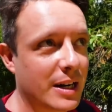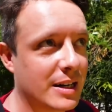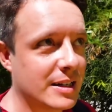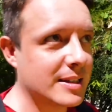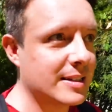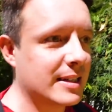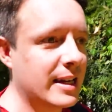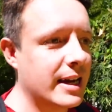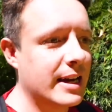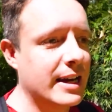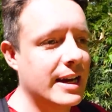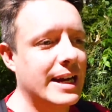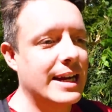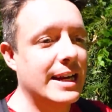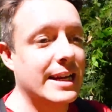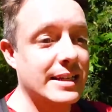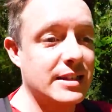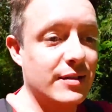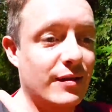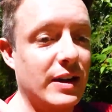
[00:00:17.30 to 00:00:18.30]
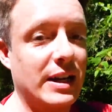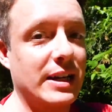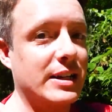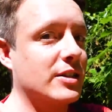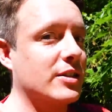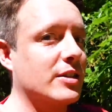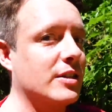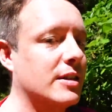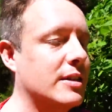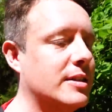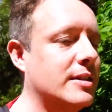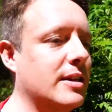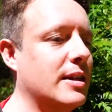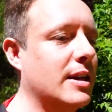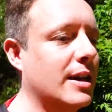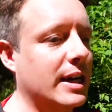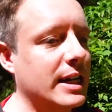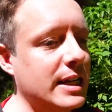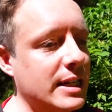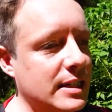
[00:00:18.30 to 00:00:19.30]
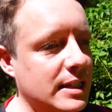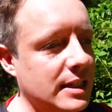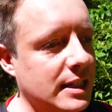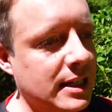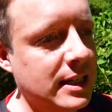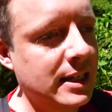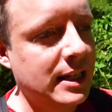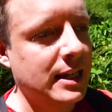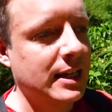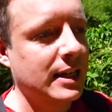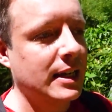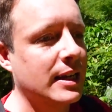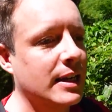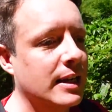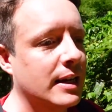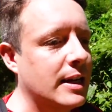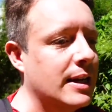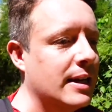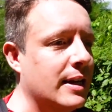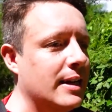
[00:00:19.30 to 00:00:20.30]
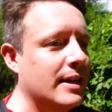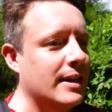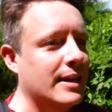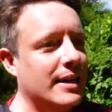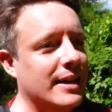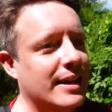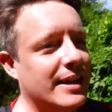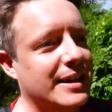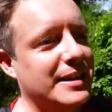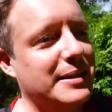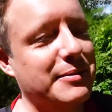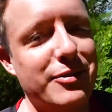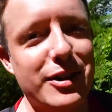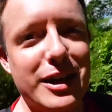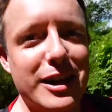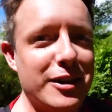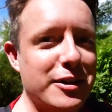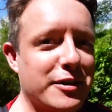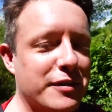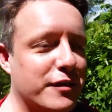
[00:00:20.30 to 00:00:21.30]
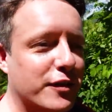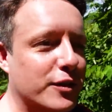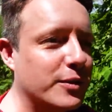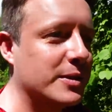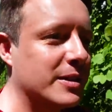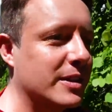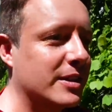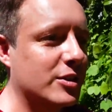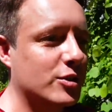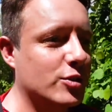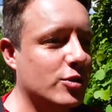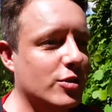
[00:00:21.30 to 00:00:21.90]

going to stay in his village tonight, and I'm really looking forward to this